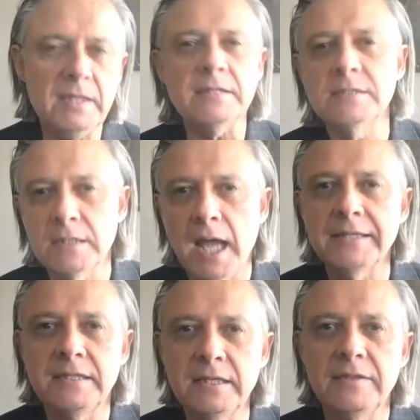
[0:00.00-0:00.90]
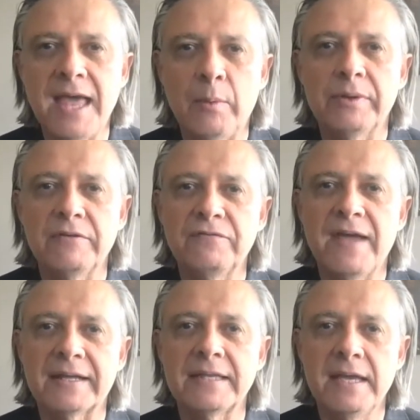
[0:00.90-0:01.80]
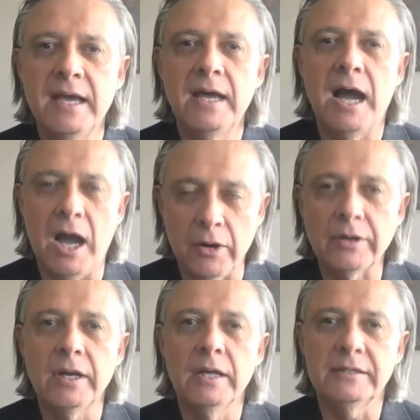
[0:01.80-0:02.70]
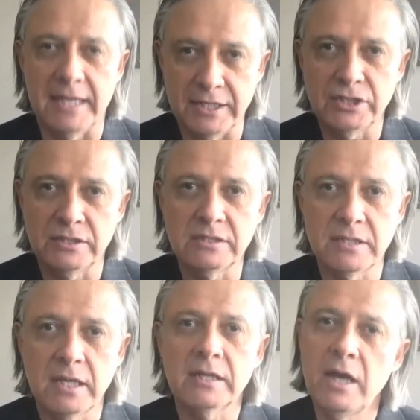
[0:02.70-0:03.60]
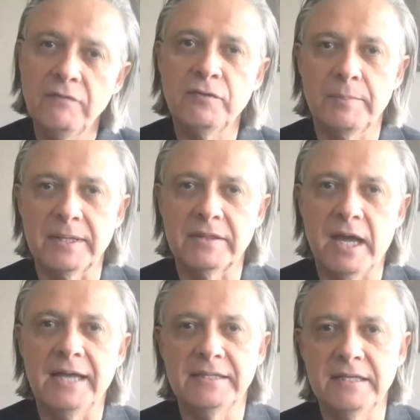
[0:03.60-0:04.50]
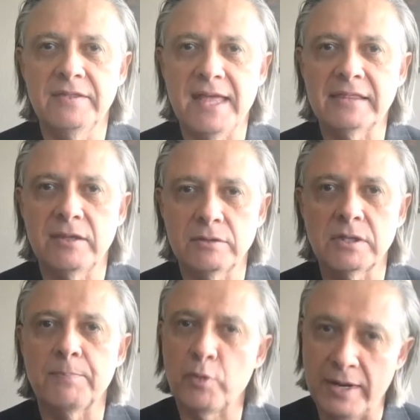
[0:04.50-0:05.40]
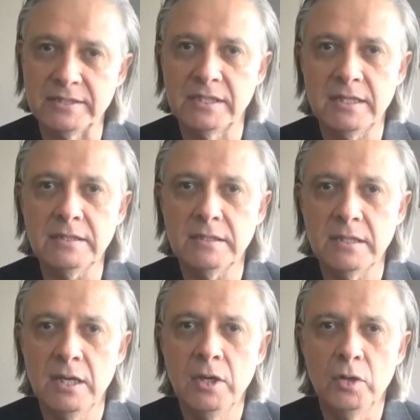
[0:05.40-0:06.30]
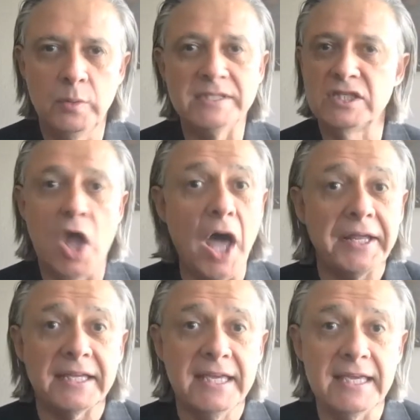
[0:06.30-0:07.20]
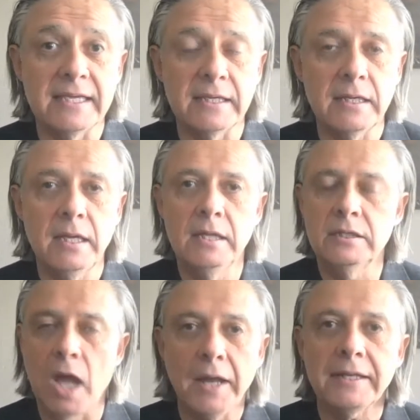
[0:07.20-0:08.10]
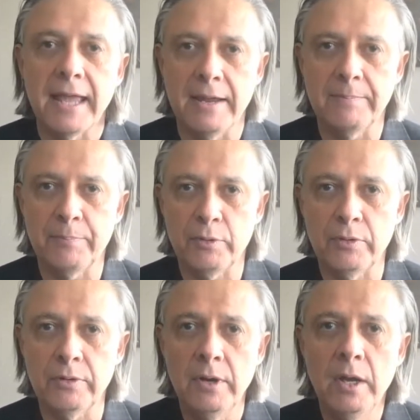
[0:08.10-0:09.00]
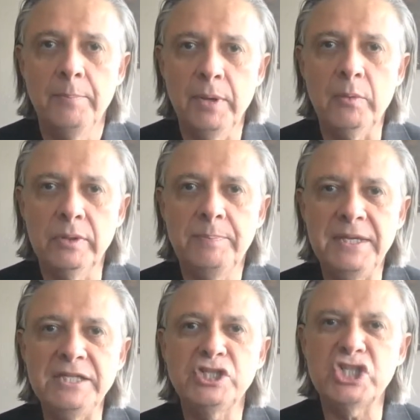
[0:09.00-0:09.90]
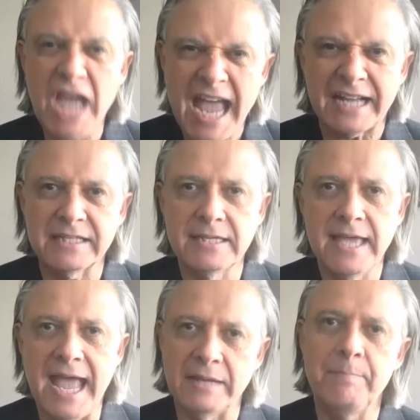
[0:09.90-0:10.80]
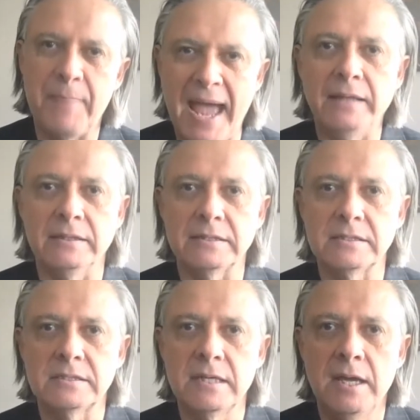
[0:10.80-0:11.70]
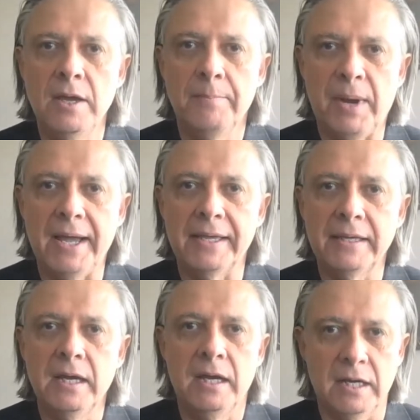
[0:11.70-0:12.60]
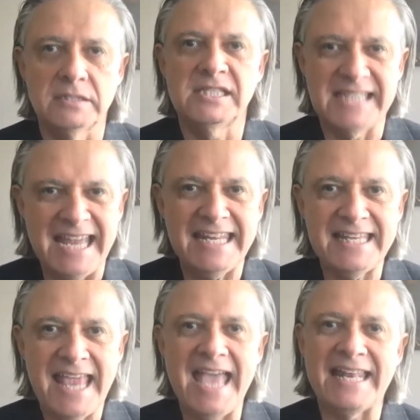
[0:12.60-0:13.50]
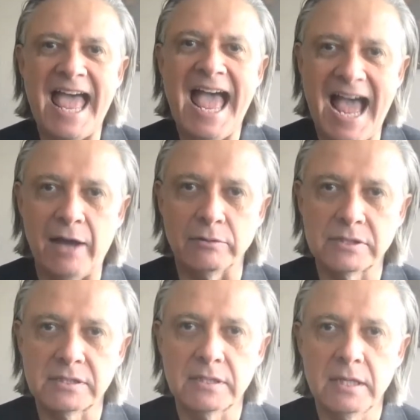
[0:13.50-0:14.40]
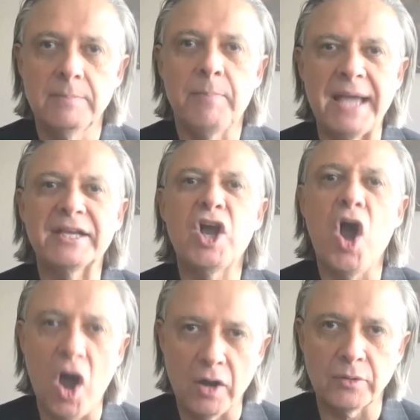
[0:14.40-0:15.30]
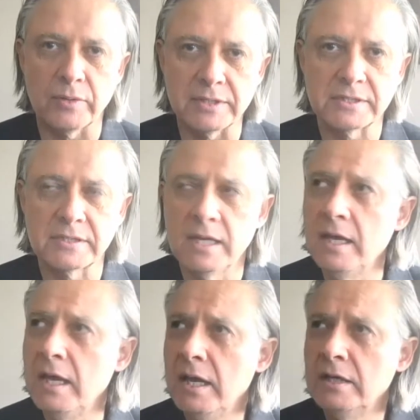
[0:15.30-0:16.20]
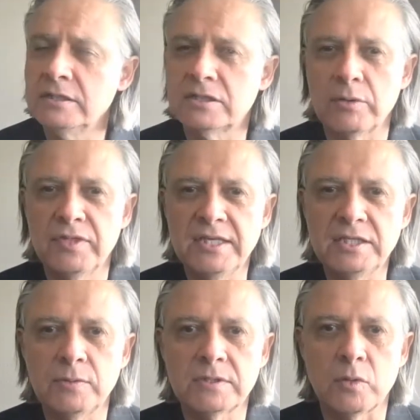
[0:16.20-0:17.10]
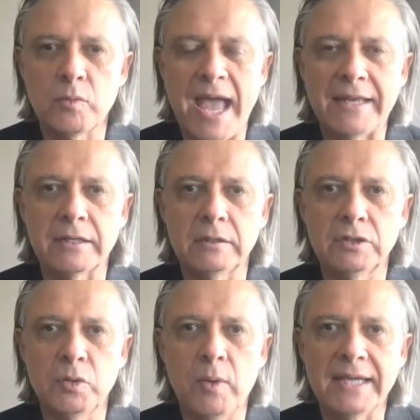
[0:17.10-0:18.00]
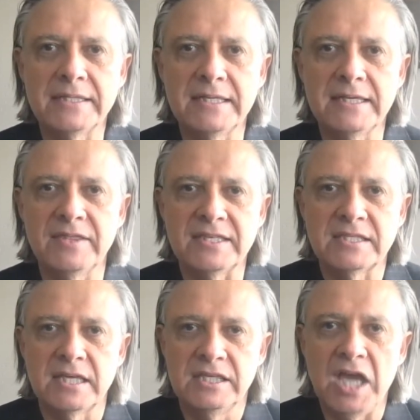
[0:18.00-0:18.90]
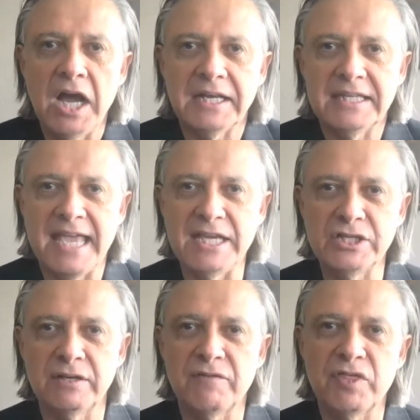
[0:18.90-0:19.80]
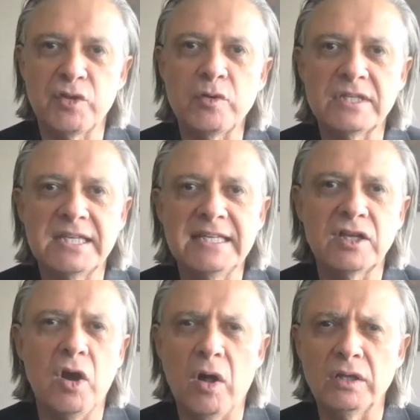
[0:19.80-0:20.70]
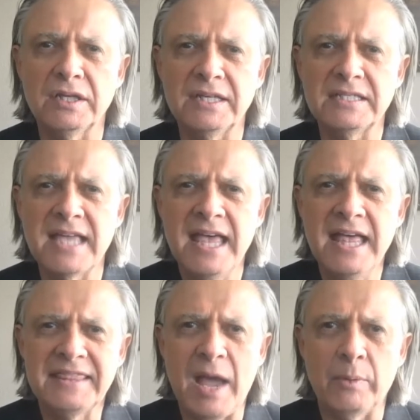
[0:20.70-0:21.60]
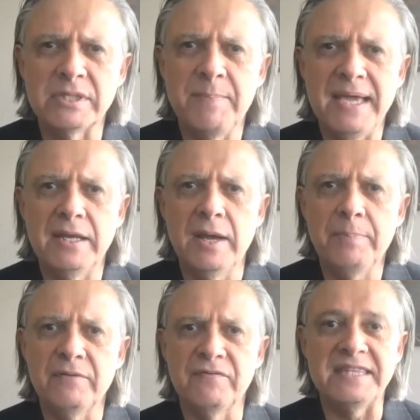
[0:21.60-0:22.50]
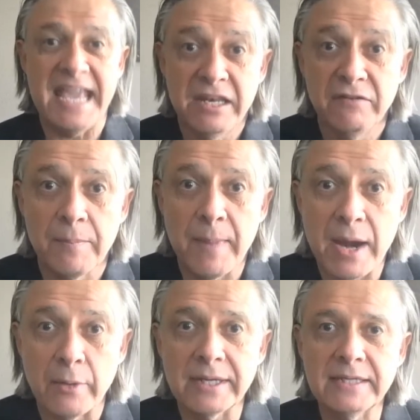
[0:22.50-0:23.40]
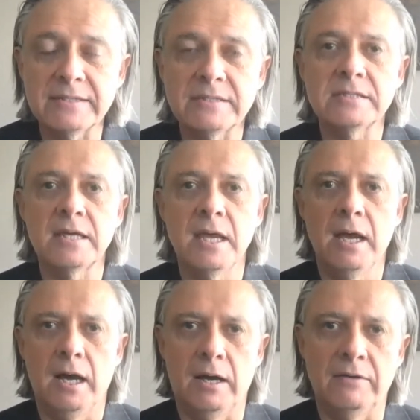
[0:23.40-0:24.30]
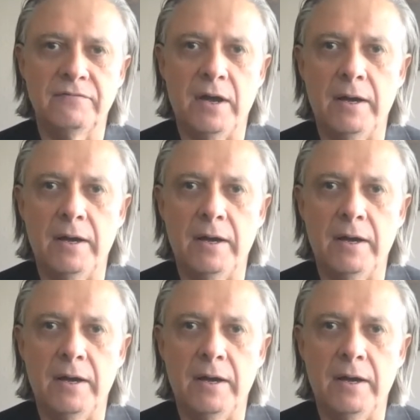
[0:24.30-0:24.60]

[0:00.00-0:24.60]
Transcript: It's an idea that would affect our nation's government. The idea that there's a president who is not a king, not an emperor, but would be checked and balanced by a Senate and a House, by Congress. So this was a radical new idea, this young nation of 13 colonies that was made up of Native Americans, of